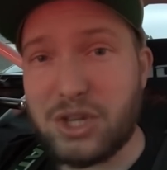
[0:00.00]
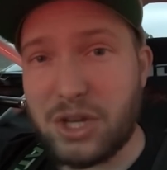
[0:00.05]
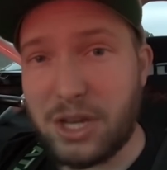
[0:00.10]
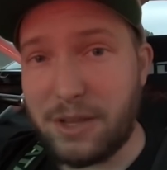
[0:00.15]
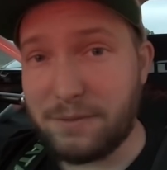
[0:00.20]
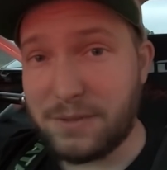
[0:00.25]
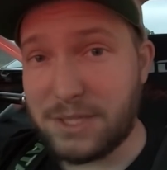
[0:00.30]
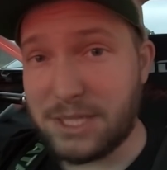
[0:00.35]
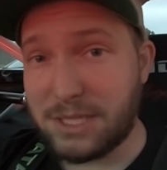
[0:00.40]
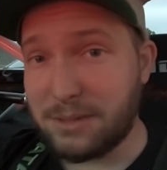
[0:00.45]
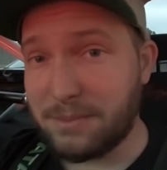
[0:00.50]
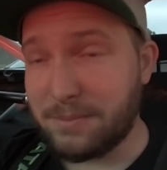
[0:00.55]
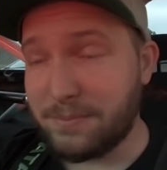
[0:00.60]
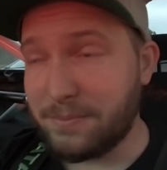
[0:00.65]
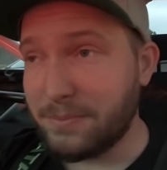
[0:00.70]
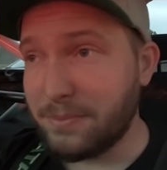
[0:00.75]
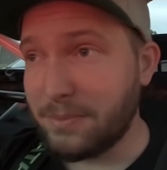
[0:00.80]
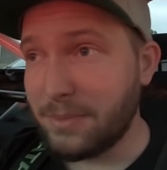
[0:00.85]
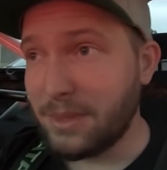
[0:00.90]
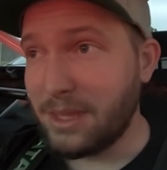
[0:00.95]
shifts
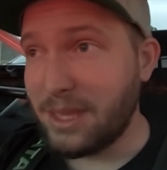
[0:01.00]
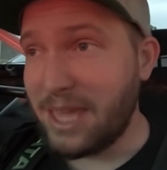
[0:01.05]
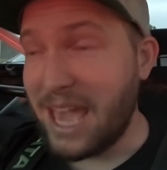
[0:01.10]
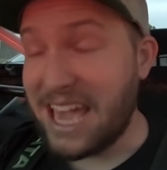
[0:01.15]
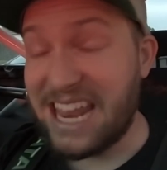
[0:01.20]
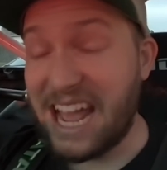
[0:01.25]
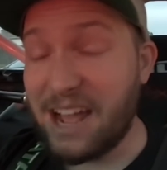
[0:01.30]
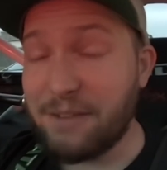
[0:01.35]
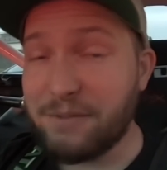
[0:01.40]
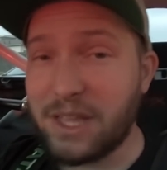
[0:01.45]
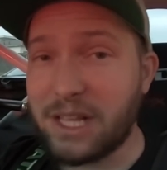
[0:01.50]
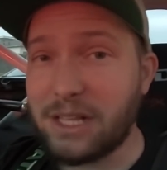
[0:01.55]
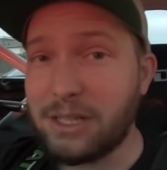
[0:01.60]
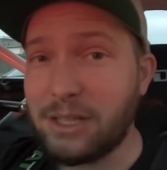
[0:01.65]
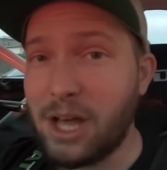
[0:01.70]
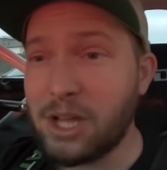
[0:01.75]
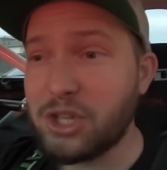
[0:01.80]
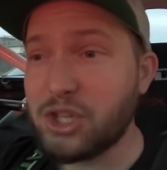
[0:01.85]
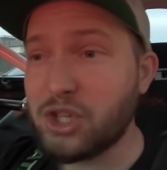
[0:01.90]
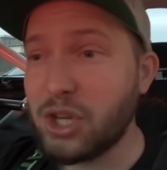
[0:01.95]
and have the
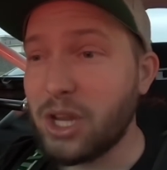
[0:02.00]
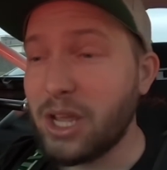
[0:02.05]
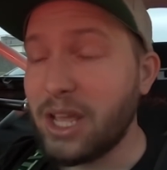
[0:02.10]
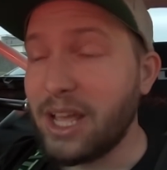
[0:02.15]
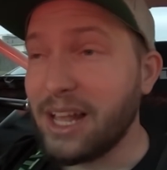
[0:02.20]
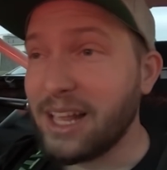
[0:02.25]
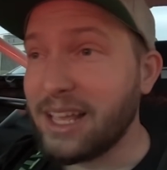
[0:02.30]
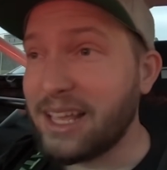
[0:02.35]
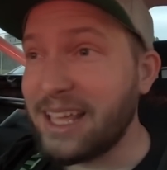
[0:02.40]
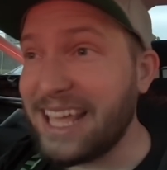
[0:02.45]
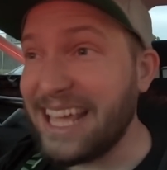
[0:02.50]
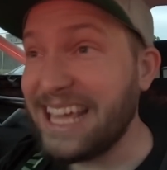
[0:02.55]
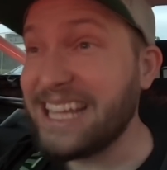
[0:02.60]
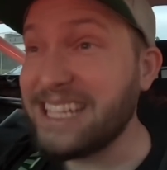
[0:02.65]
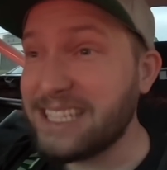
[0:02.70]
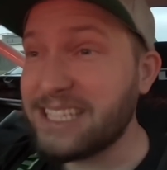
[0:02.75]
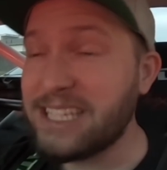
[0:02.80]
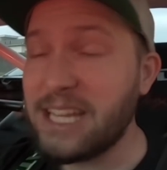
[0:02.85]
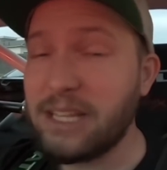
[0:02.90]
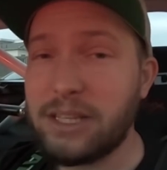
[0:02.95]
clutch
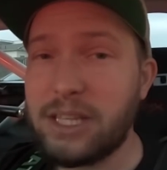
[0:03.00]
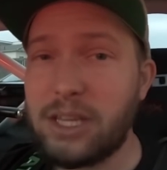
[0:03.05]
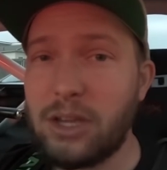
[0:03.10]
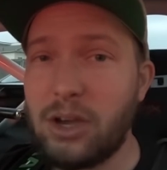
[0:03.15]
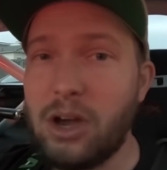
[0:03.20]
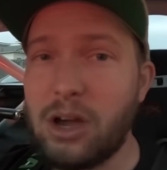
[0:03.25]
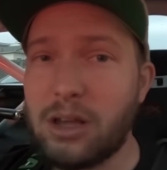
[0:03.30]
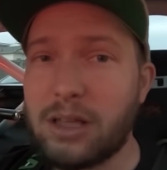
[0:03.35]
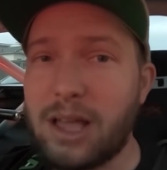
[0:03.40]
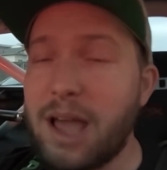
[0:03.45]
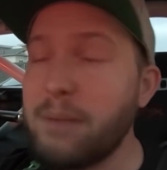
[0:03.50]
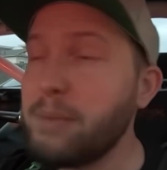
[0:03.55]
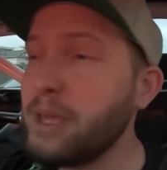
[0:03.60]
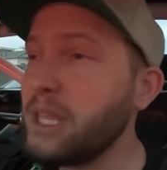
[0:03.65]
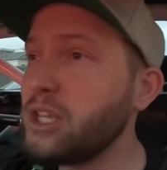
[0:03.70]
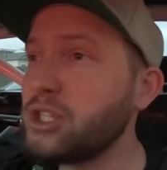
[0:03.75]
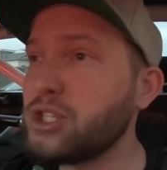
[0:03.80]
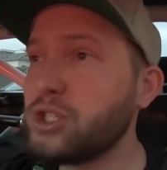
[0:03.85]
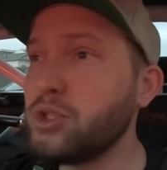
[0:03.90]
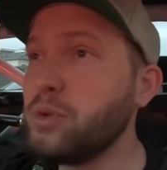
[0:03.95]
instantly hook. I
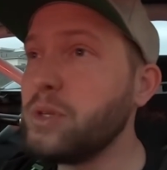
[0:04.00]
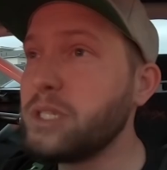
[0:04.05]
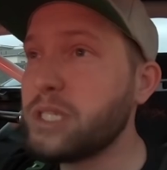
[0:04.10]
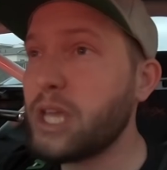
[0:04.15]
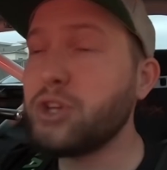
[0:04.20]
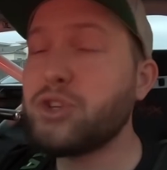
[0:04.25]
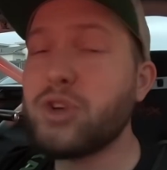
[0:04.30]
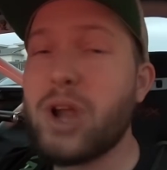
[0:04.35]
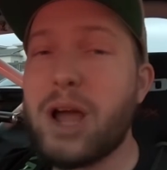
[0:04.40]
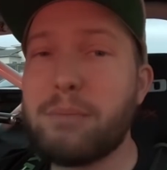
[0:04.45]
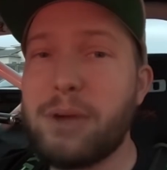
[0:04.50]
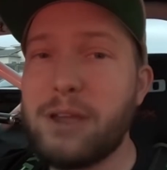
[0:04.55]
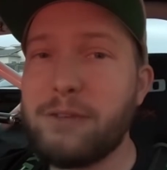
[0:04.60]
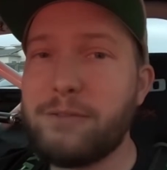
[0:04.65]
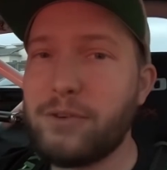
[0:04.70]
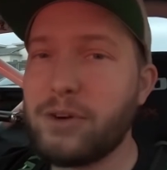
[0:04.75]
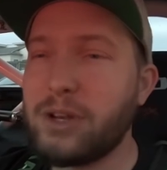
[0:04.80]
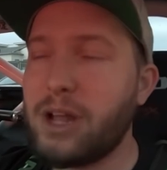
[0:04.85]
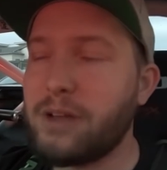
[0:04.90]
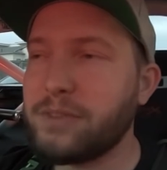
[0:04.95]
mean, as soon as I drop my
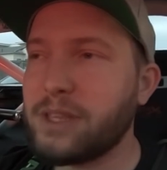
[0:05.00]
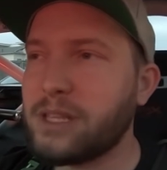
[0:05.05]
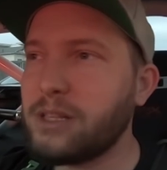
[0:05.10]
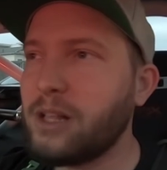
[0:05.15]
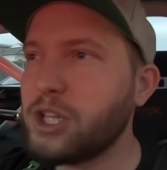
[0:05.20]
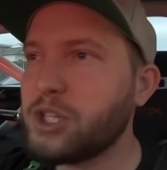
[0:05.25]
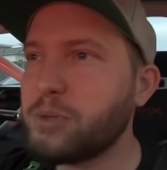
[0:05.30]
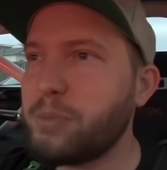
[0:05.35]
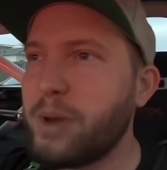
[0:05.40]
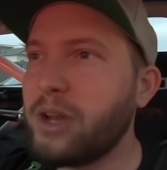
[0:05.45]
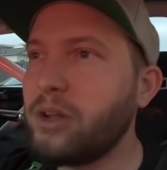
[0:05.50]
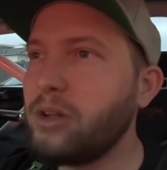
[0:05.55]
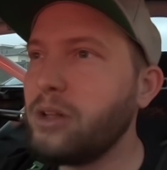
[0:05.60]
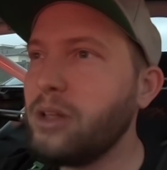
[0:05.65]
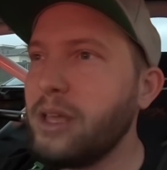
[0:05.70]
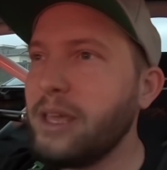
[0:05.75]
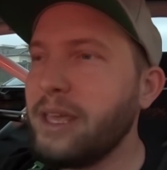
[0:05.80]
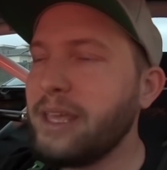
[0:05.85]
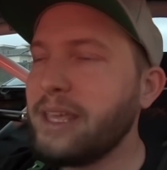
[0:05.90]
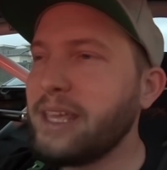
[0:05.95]
foot off the clutch pedal,
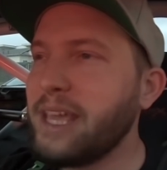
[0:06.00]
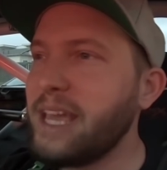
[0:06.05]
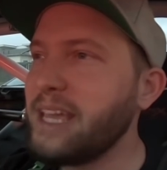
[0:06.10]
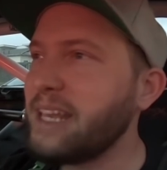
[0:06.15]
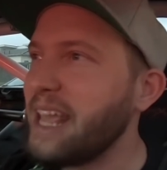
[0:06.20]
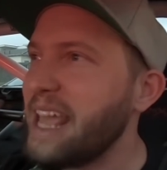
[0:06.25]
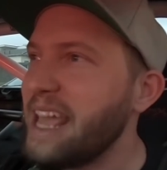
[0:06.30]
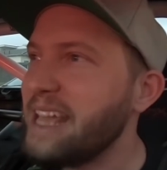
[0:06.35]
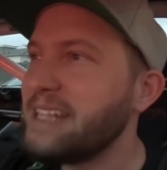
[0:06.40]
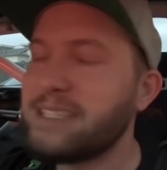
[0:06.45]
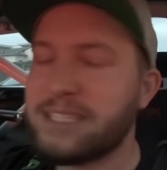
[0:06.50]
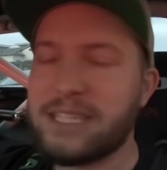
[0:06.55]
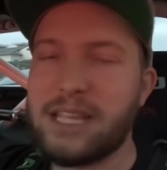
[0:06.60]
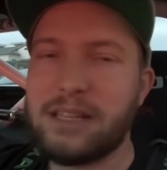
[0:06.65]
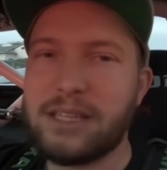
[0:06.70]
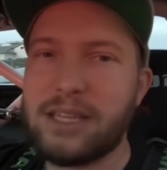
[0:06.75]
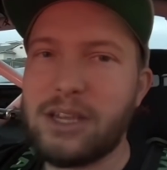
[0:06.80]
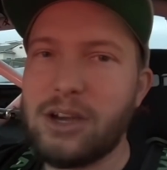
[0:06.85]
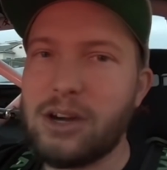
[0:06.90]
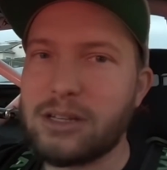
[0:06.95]
it
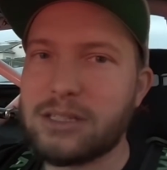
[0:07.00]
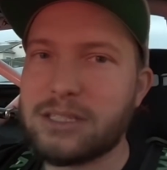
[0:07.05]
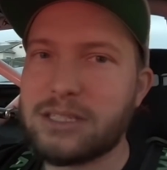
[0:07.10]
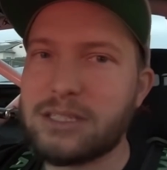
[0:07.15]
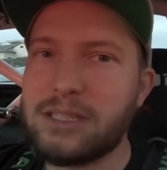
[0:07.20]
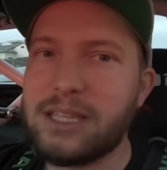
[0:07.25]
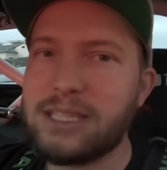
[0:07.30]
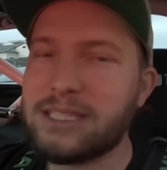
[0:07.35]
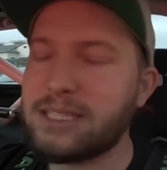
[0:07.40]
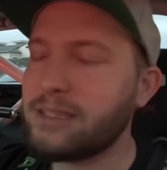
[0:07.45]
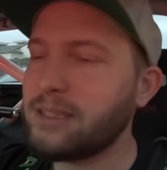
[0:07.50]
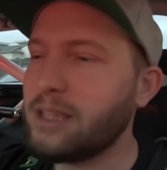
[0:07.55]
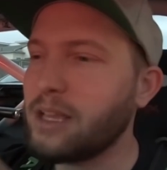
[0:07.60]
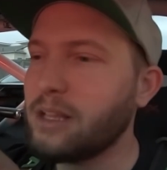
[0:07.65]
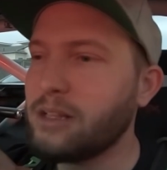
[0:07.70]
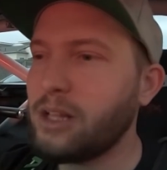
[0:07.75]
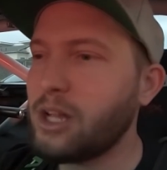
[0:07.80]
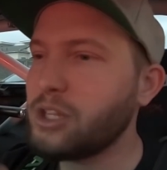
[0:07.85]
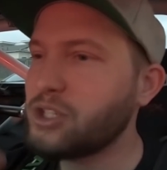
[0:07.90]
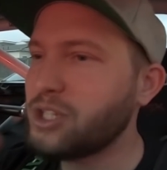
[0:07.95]
instantly hooks. The
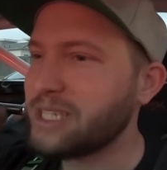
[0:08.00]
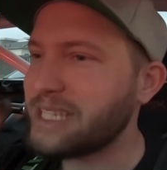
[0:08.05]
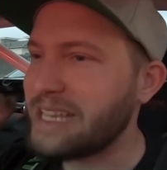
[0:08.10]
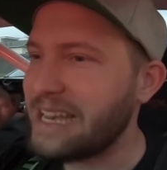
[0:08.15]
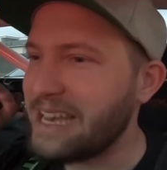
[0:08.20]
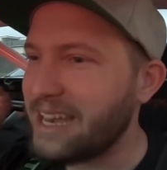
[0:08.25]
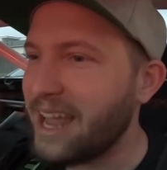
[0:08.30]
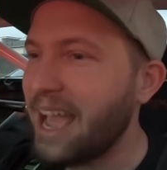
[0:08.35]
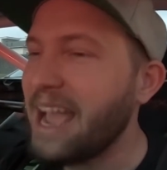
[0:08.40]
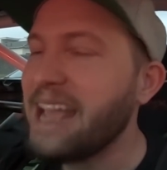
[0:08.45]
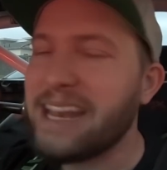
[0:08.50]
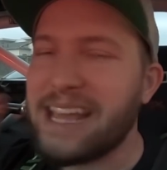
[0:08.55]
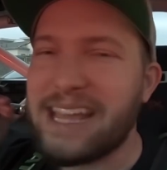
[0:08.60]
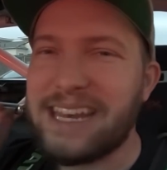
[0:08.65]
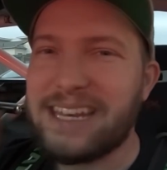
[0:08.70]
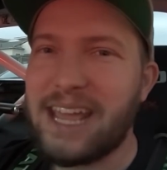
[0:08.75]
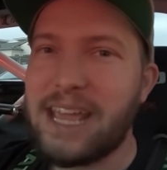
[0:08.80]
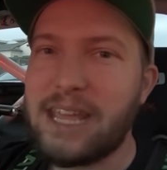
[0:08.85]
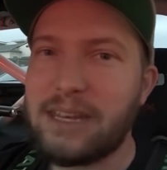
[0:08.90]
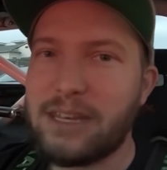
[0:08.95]
clutch is night
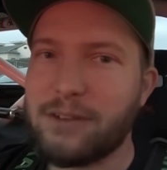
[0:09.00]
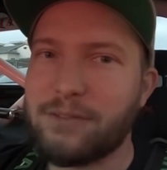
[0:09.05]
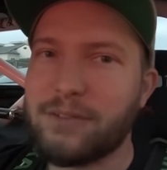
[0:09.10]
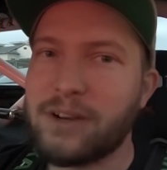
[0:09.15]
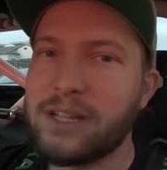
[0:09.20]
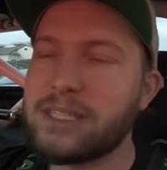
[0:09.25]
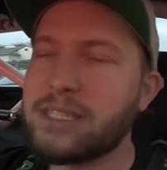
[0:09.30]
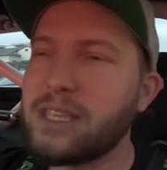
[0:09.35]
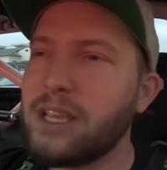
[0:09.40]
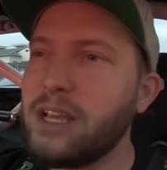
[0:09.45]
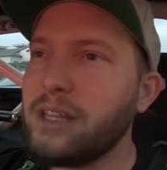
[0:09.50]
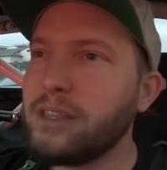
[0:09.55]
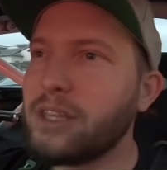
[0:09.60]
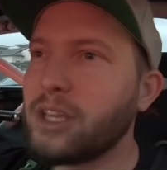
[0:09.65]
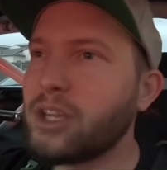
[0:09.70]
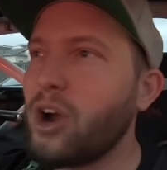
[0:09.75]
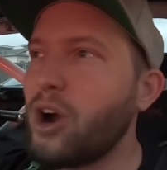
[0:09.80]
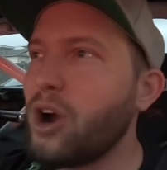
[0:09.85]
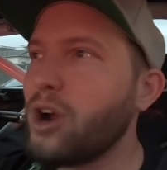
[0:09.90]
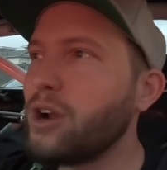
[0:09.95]
and day difference.
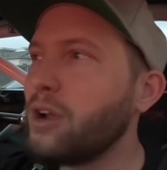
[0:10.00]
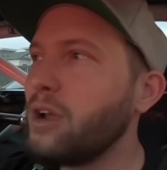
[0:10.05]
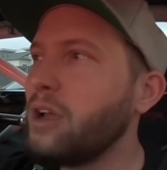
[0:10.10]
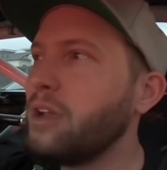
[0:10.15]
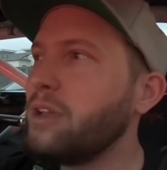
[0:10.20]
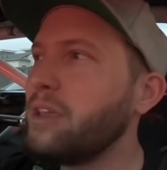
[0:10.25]
The car